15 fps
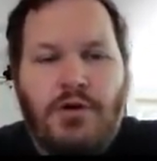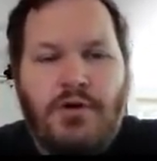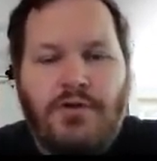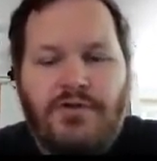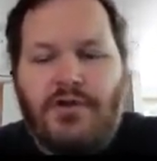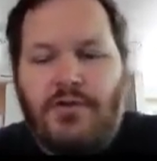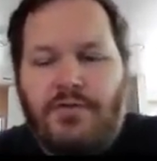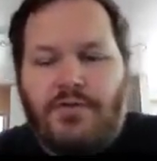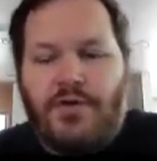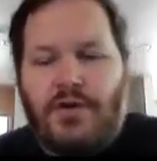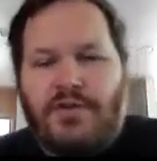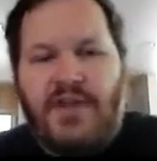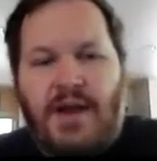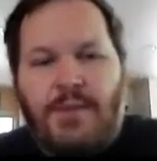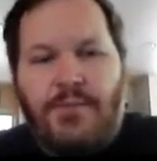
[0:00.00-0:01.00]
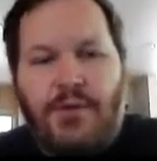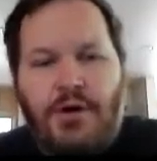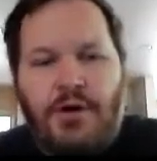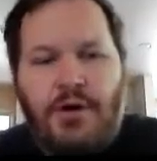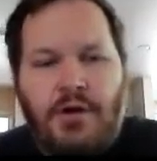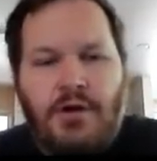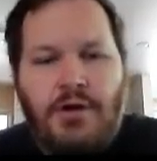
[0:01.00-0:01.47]
So for
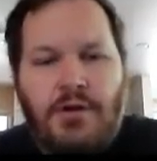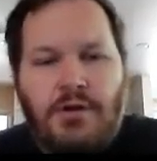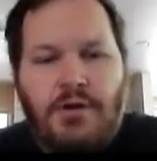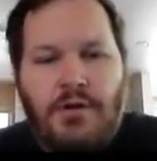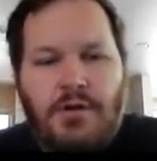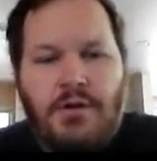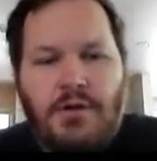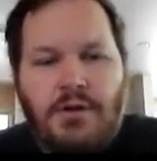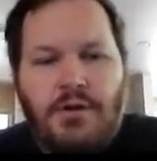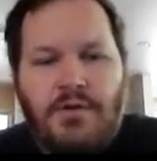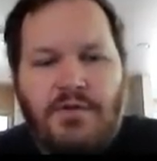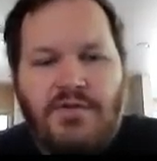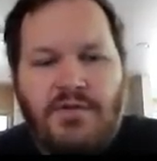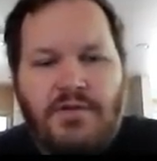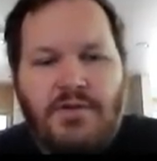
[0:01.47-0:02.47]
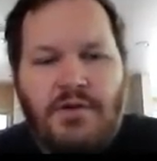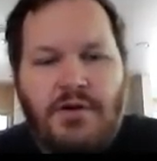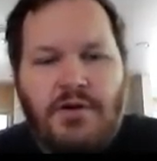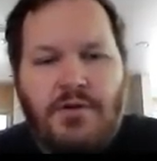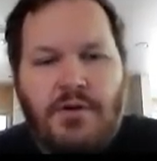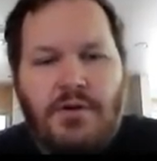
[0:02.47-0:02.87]
example, let's go.